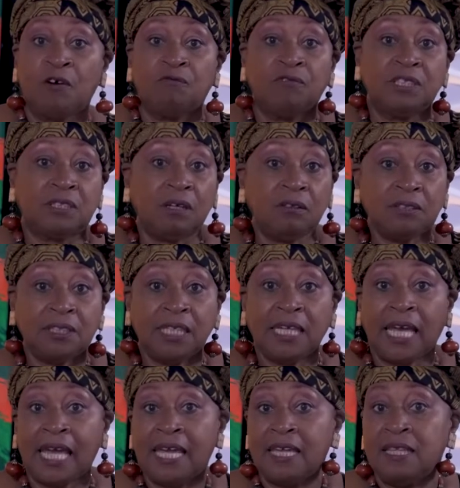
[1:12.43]

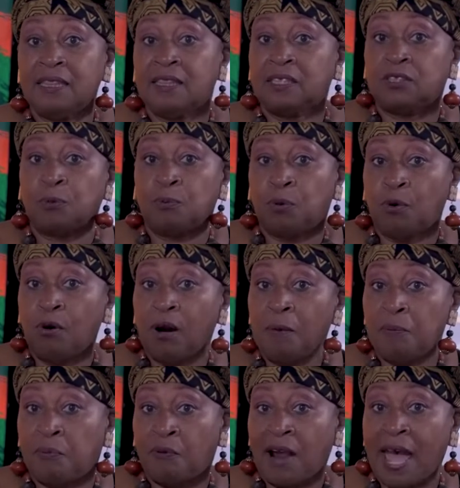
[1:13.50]
resulting in the Deborah
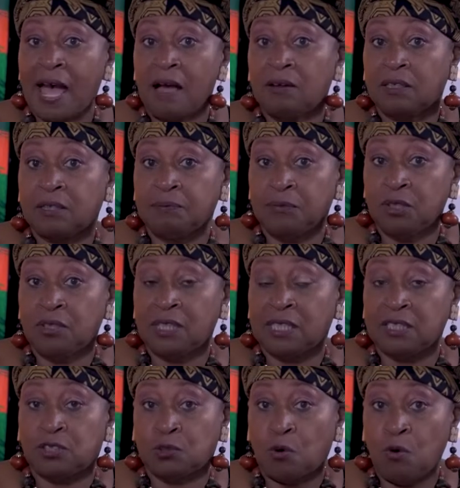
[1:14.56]
Brown
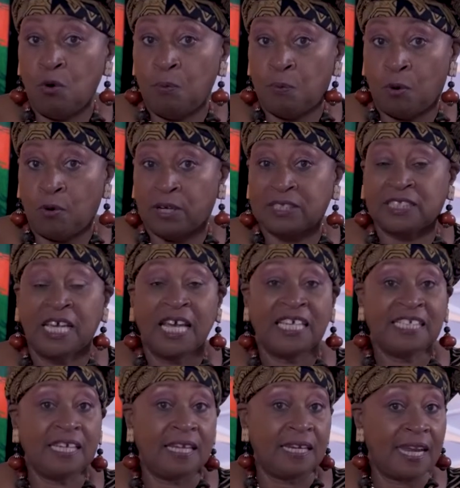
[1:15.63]
Community School Board's
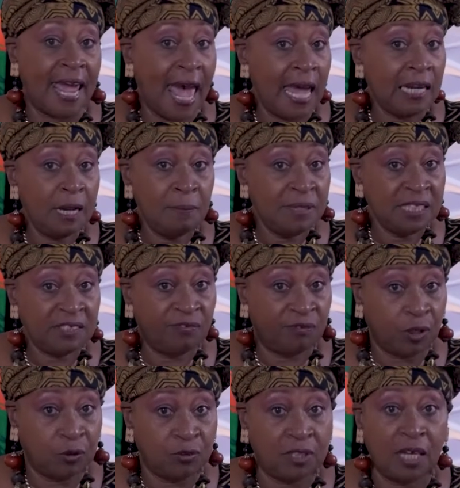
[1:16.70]
unanimous
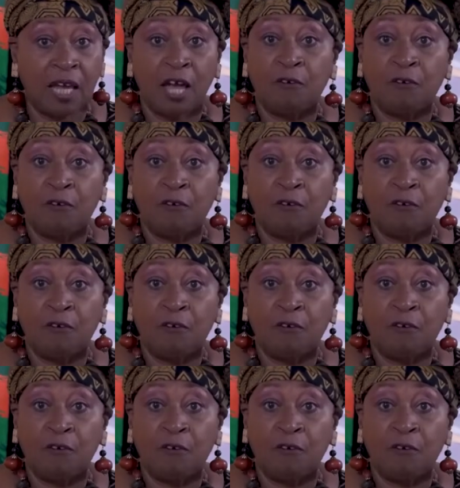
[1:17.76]
vote